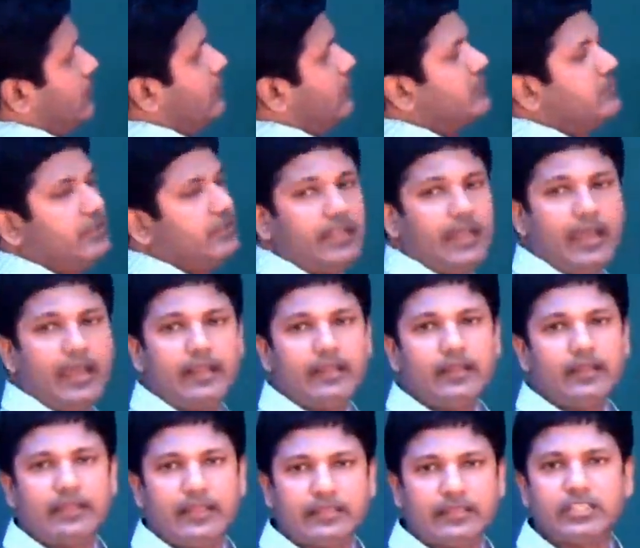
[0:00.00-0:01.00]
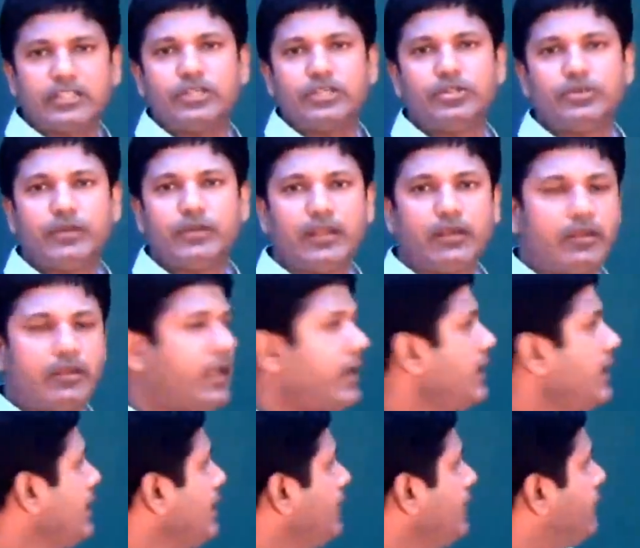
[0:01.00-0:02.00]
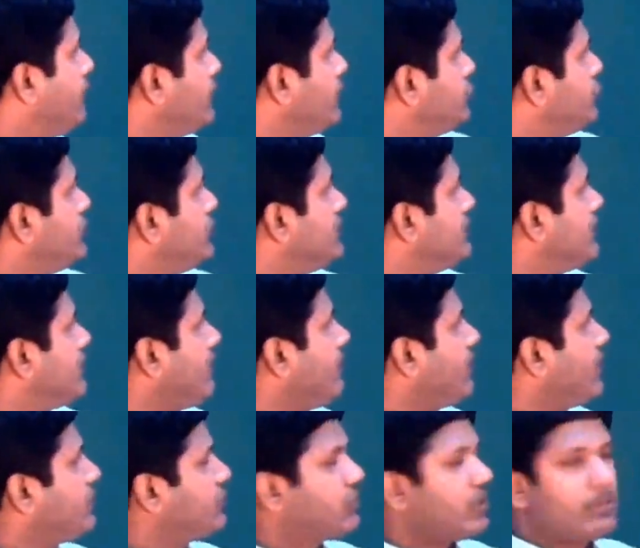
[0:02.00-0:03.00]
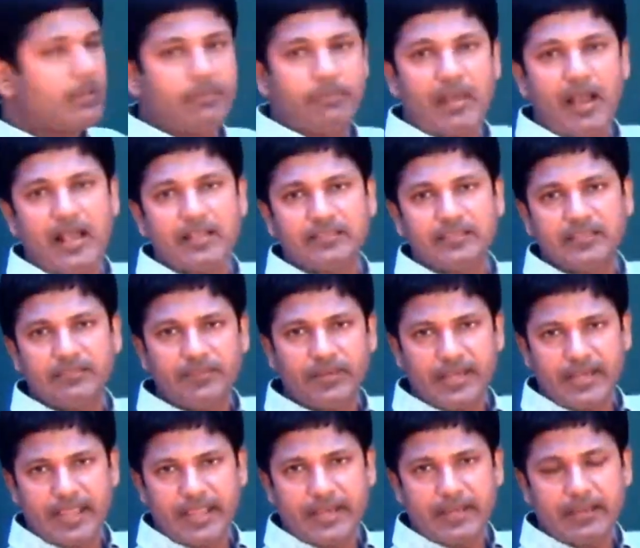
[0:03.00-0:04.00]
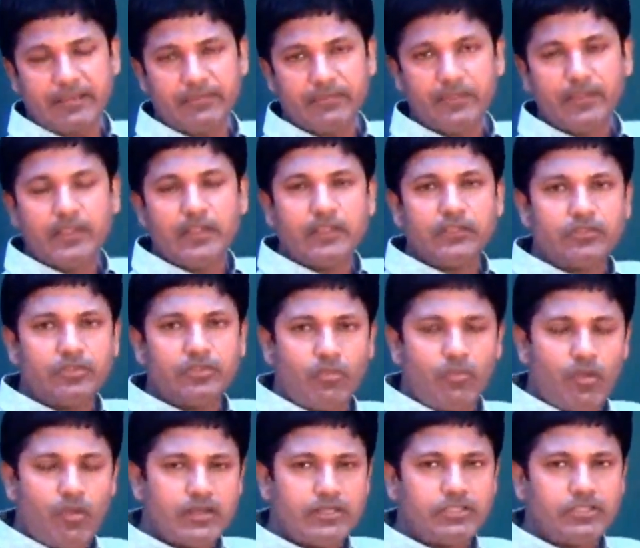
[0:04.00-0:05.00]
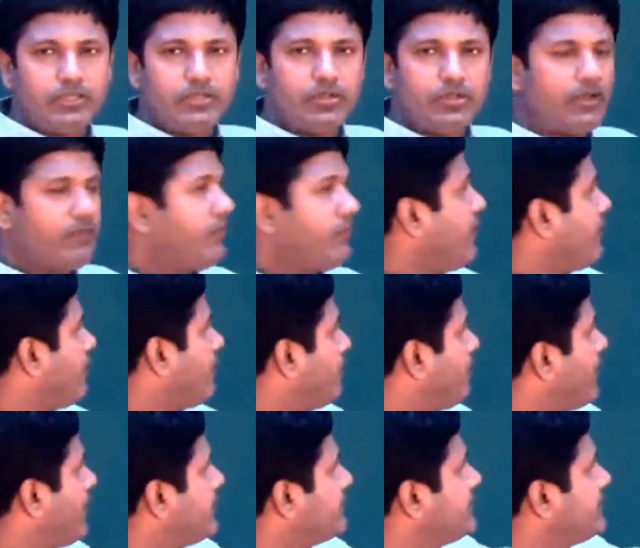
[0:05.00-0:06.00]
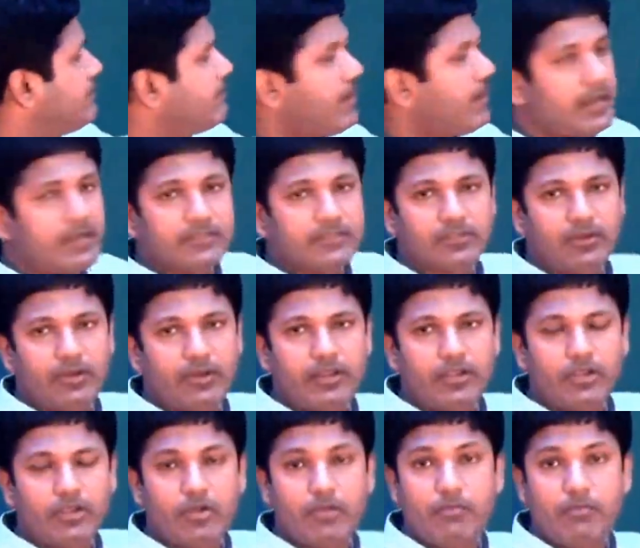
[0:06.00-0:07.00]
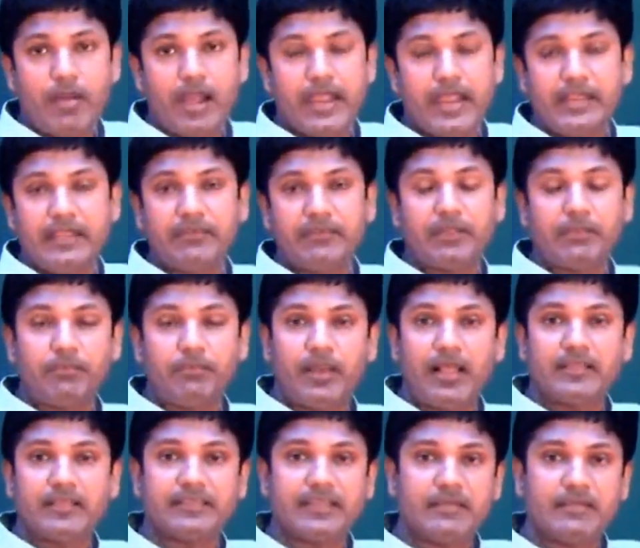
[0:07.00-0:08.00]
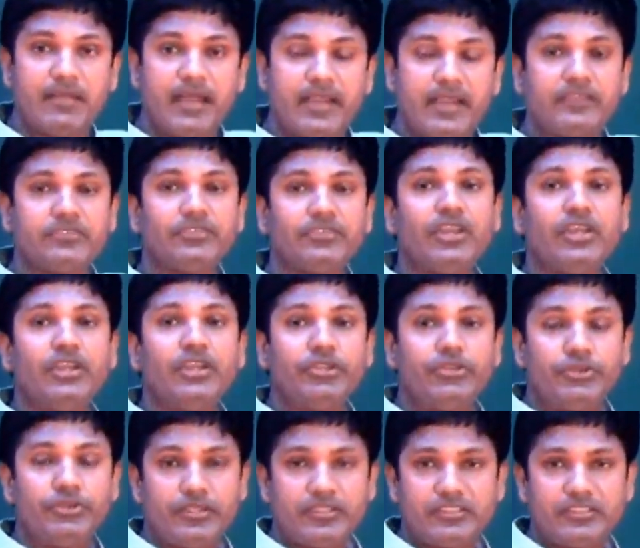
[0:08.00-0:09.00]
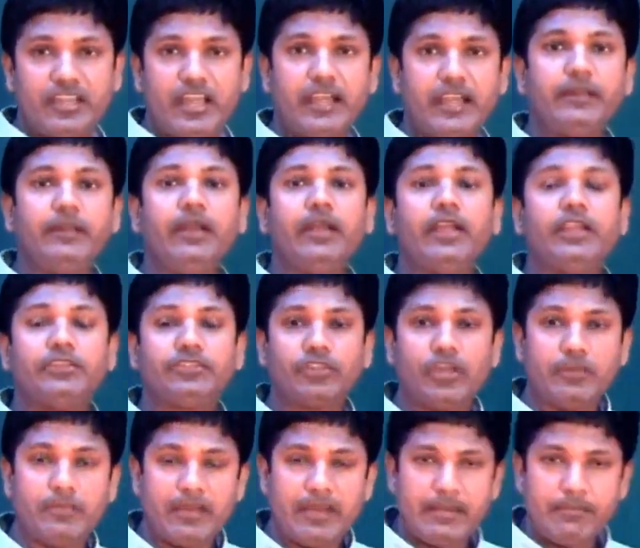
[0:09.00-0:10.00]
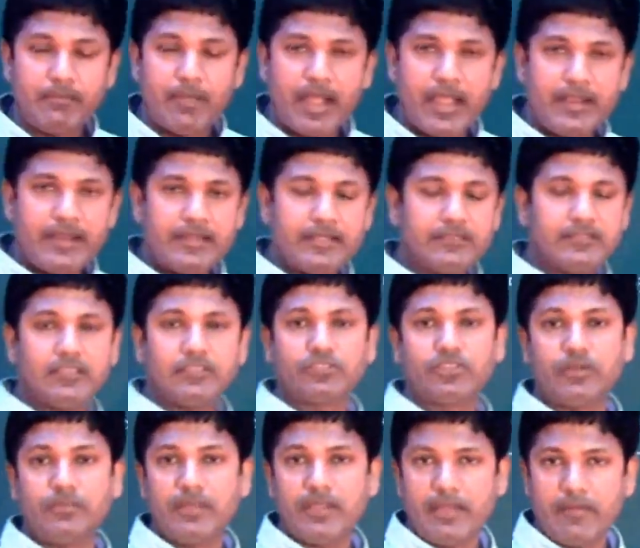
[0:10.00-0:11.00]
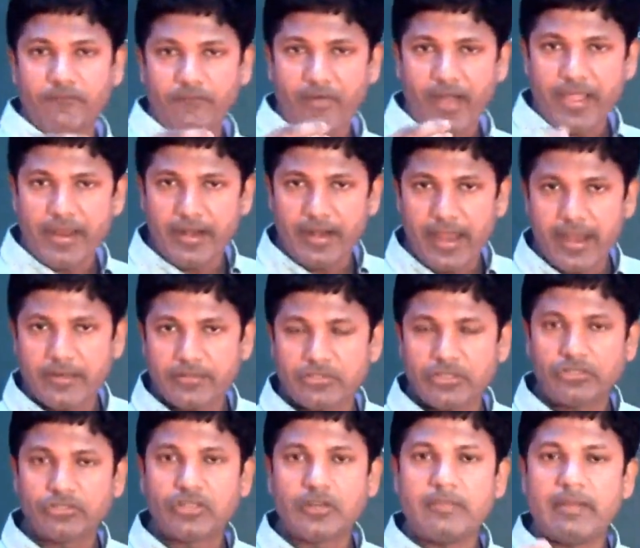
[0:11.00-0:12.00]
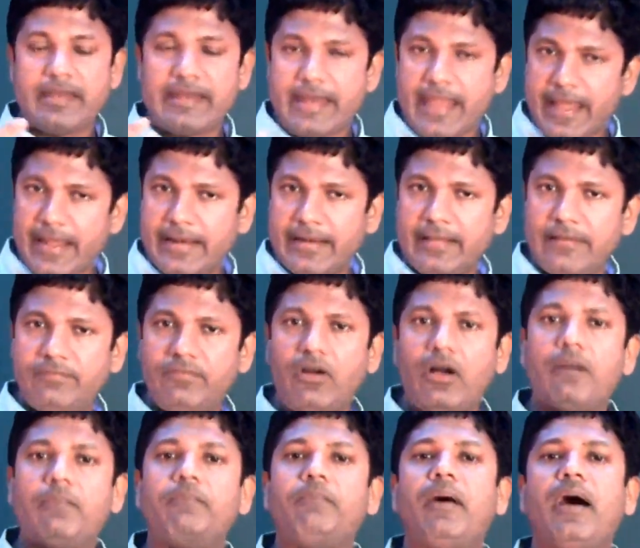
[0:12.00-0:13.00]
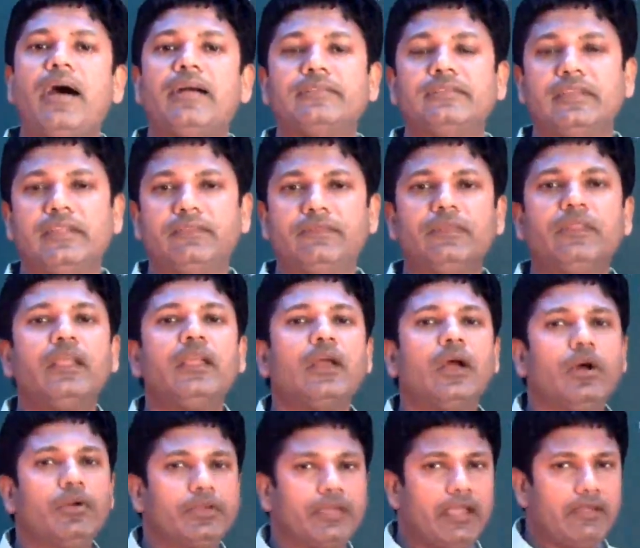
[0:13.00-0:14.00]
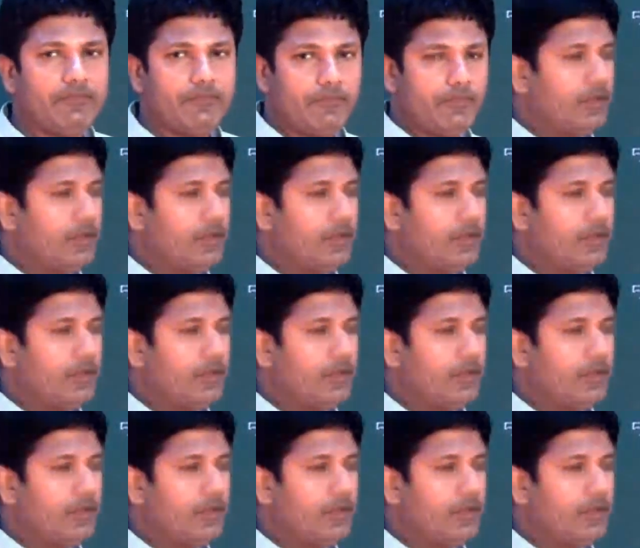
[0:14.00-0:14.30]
See that? That's how you do it. Okay, first you decide whether it's going to be positive or negative. So once you know if you have a plus and minus, alright, you're combining with a plus and a minus, you decide it's going to be minus, it's going to be, final answer is going to be negative or positive. Okay,